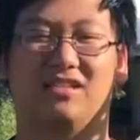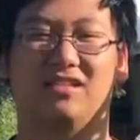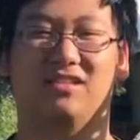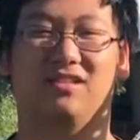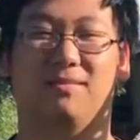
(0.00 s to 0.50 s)

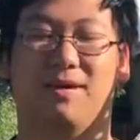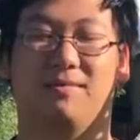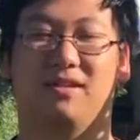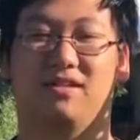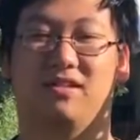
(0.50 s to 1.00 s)
actions the
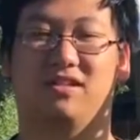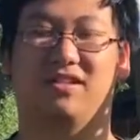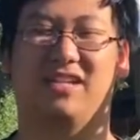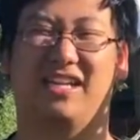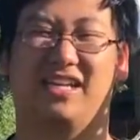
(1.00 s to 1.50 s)
public should
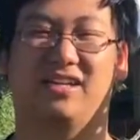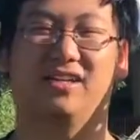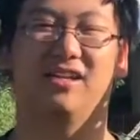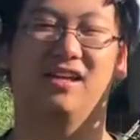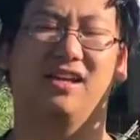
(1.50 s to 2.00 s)
take,
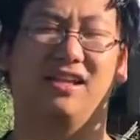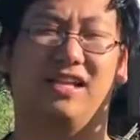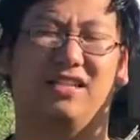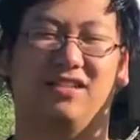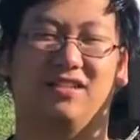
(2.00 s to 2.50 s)
they